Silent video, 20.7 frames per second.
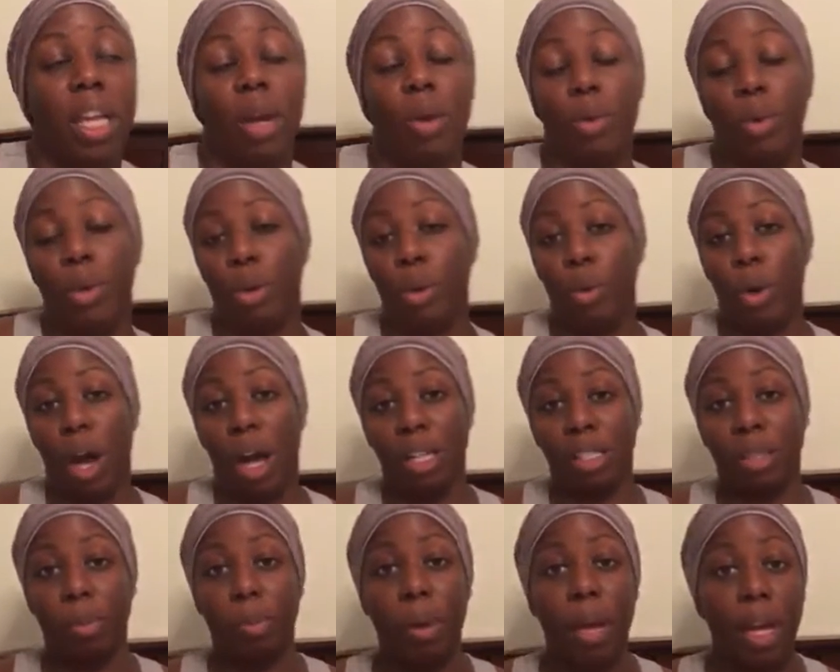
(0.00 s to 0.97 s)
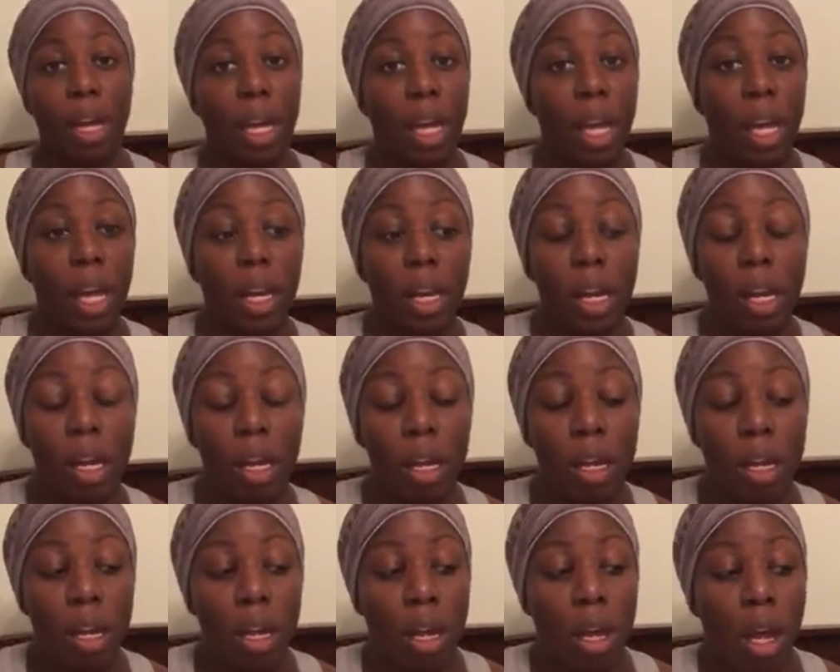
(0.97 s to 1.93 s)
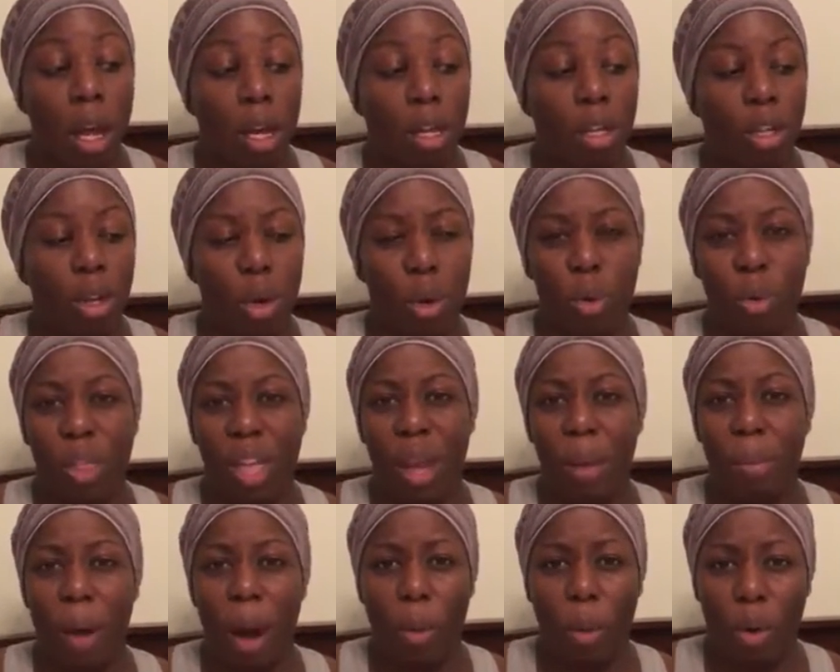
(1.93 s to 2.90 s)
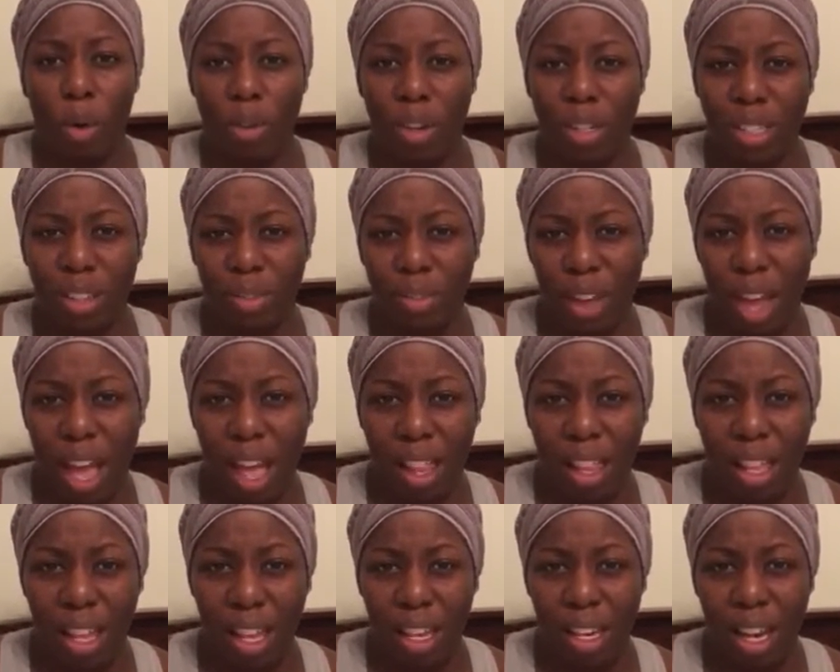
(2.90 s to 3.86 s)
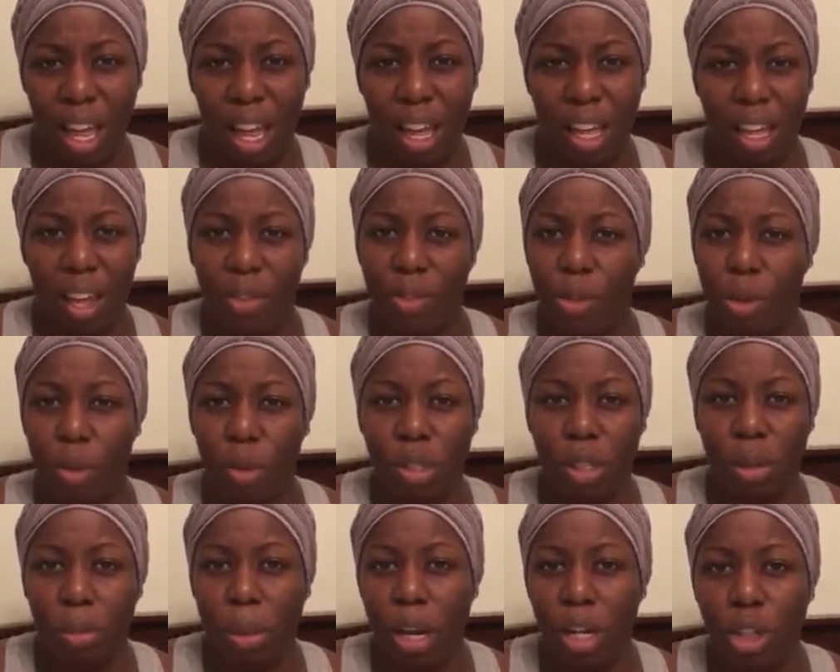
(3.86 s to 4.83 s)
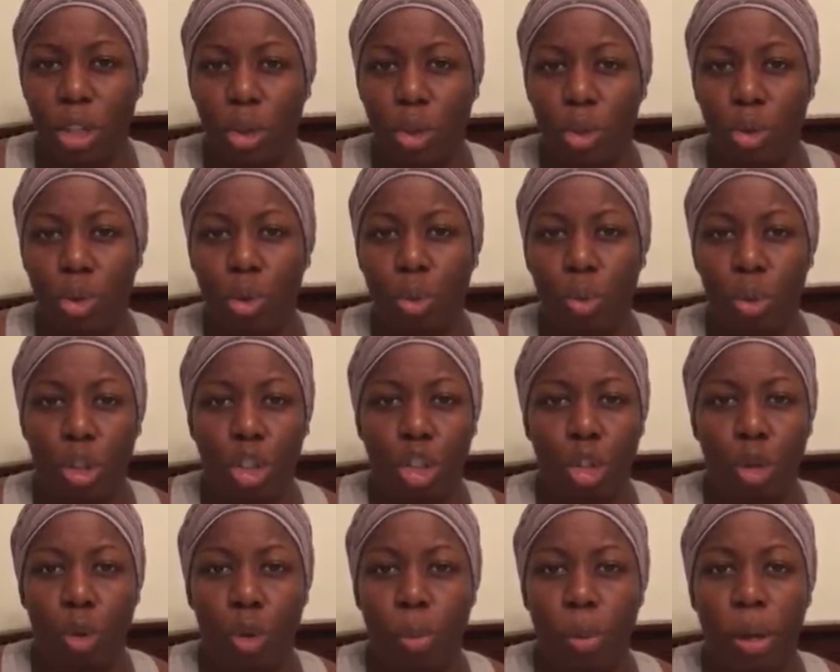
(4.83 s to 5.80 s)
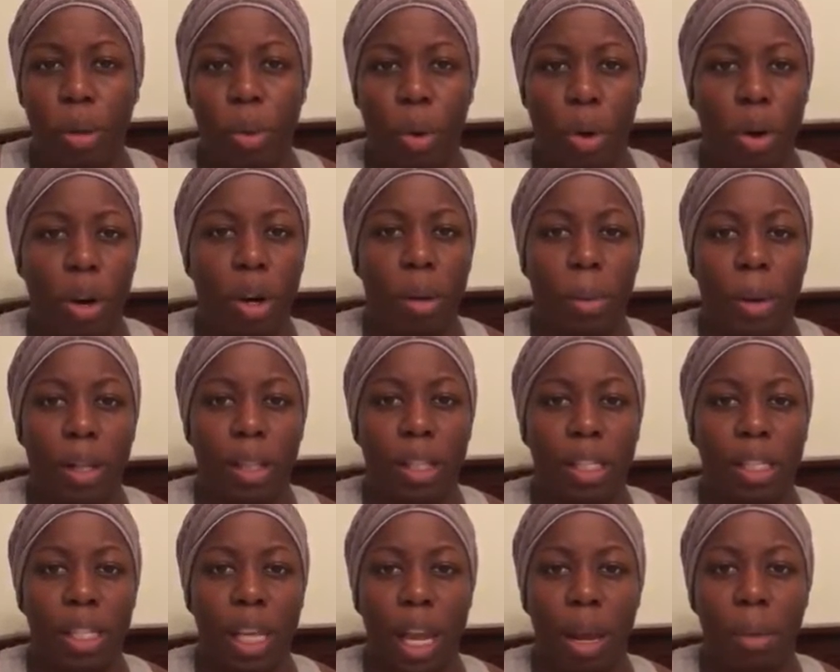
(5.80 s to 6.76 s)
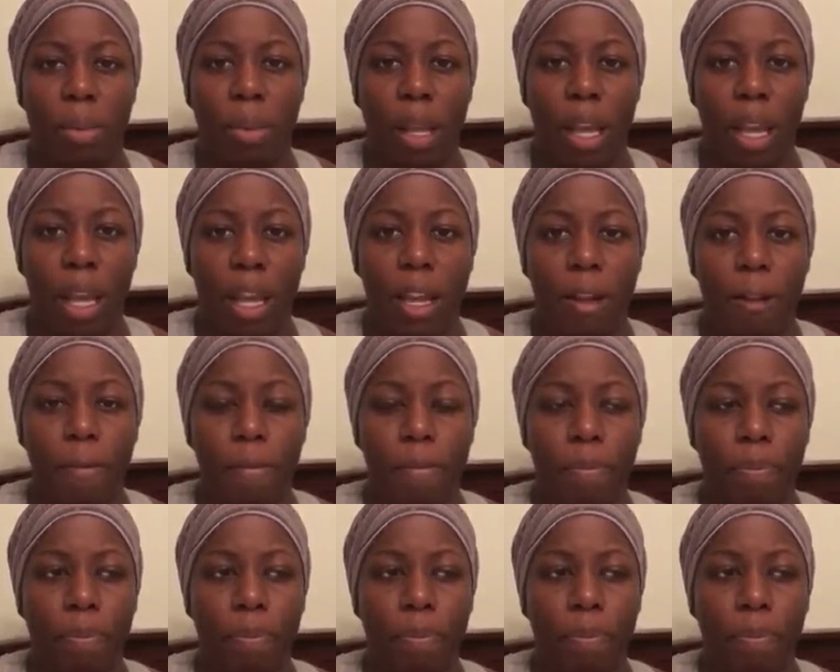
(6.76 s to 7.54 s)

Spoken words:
you guys' opinion. Do you think my worries are valid? Like, if you was in my shoes, would you be worrying about the same thing?